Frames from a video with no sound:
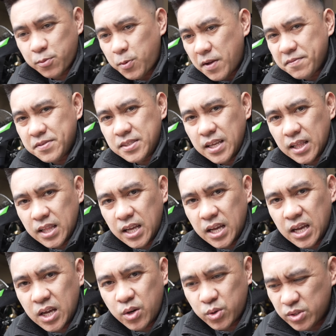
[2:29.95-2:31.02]

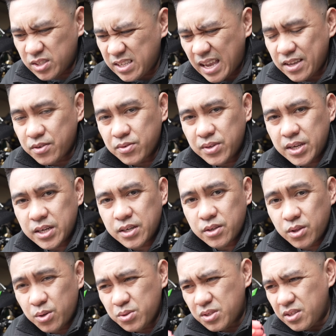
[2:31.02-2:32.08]
Revzilla or Cycle Gear.
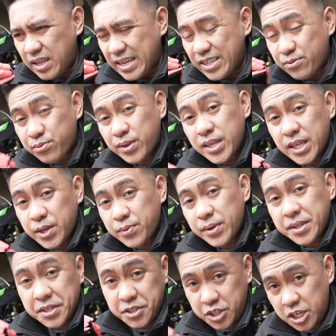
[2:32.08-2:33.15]
Those are like
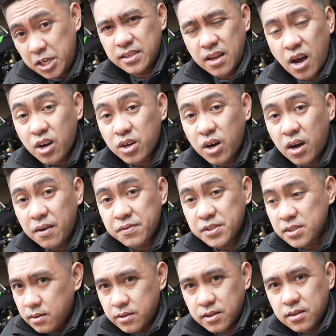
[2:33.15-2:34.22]
really cheap
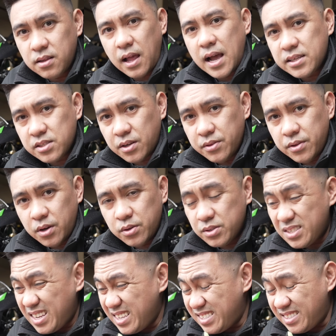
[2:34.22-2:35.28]
knockoffs. The glass on
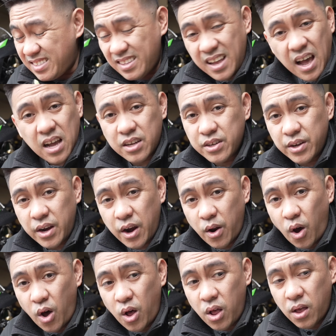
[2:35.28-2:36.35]
those is not good at
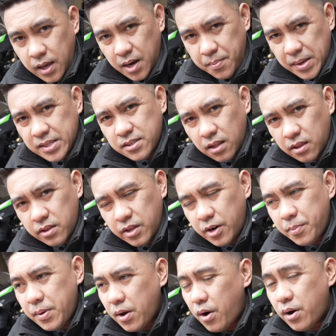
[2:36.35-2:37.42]
all, and it makes it a
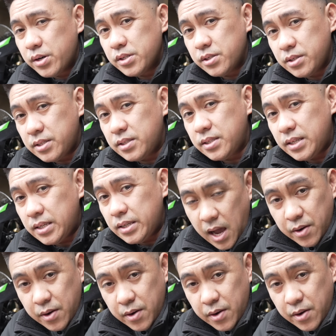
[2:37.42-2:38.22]
little bit harder to see.